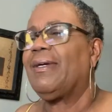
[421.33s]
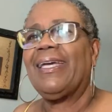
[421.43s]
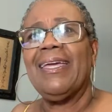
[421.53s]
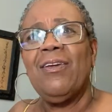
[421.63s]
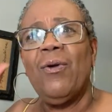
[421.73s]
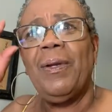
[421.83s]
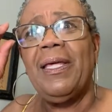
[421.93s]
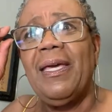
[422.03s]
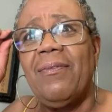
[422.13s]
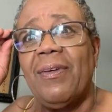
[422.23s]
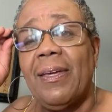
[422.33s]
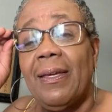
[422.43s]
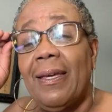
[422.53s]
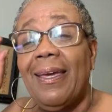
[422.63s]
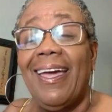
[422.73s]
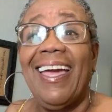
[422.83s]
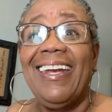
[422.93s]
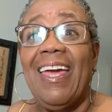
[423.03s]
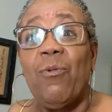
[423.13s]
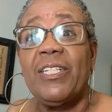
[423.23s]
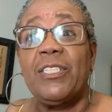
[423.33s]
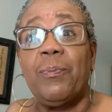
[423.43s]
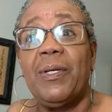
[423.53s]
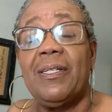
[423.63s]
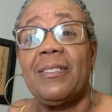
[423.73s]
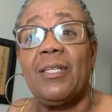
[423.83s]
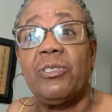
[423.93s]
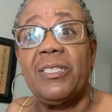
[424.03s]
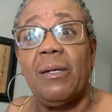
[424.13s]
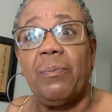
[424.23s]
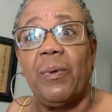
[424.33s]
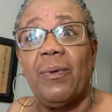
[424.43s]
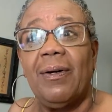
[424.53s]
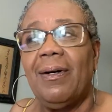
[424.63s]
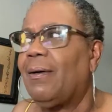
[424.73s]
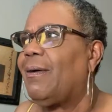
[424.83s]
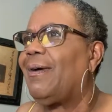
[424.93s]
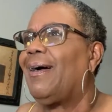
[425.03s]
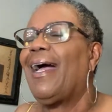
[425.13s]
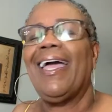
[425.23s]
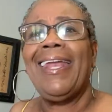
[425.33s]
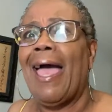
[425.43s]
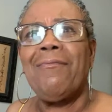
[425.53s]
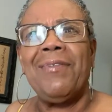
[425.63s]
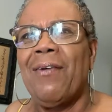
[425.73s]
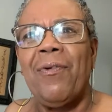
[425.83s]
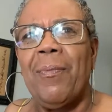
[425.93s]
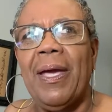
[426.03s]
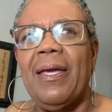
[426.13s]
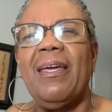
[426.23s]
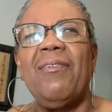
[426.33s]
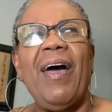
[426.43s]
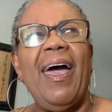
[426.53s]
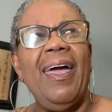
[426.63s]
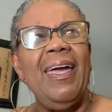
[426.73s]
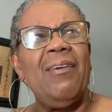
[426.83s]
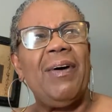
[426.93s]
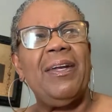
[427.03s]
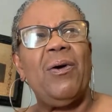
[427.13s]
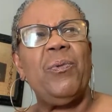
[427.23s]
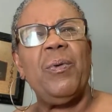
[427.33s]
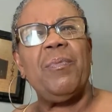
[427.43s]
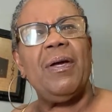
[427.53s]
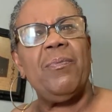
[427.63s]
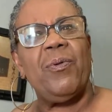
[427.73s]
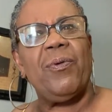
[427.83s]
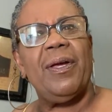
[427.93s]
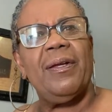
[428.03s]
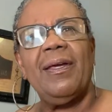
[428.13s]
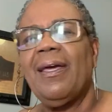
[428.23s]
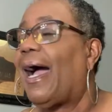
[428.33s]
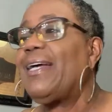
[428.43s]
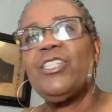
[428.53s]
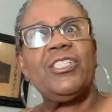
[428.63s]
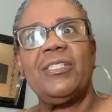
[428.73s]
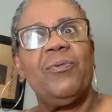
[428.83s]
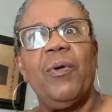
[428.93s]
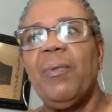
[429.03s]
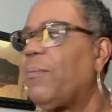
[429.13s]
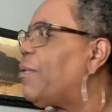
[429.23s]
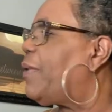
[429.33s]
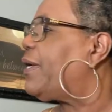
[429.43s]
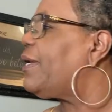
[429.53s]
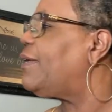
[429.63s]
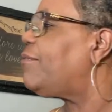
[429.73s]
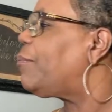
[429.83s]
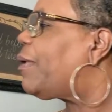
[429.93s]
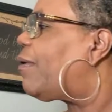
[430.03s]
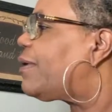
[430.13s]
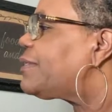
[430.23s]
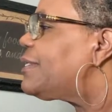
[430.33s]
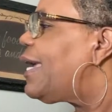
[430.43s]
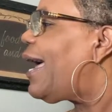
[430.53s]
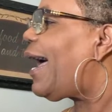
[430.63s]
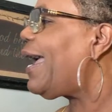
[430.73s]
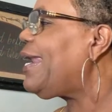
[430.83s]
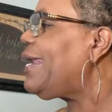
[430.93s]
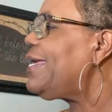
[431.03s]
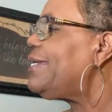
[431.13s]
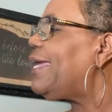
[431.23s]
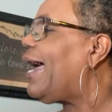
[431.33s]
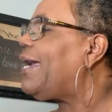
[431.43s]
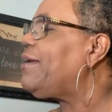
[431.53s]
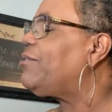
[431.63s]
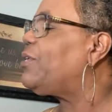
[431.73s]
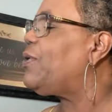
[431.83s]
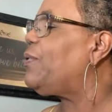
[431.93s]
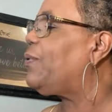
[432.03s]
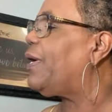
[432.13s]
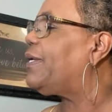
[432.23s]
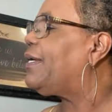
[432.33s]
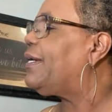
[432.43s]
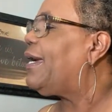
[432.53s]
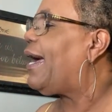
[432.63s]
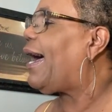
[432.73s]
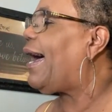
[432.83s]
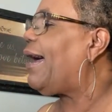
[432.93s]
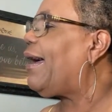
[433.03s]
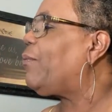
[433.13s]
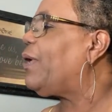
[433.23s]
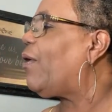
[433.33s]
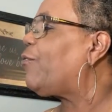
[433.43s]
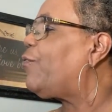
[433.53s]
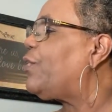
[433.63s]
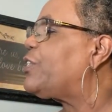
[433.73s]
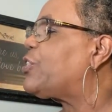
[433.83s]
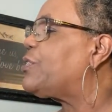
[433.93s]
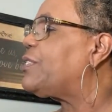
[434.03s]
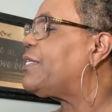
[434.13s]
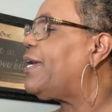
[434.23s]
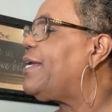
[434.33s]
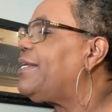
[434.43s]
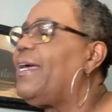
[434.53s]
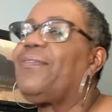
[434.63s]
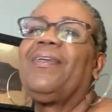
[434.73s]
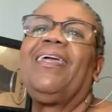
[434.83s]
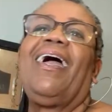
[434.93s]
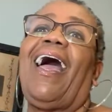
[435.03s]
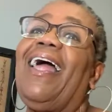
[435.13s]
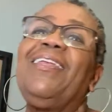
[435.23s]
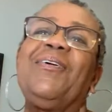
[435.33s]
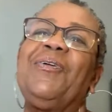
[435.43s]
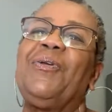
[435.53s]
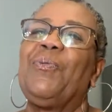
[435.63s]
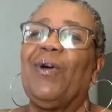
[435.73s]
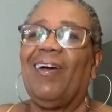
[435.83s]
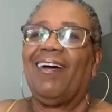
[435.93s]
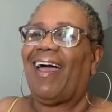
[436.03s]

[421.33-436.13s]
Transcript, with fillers: Can you believe it? And that recipe is so simple. And I've never made, if I have, I don't remember it. I just don't remember making lemon bars. Hey, Linda, how you doing? Hi, we are fishing today. Nothing. I knew you were.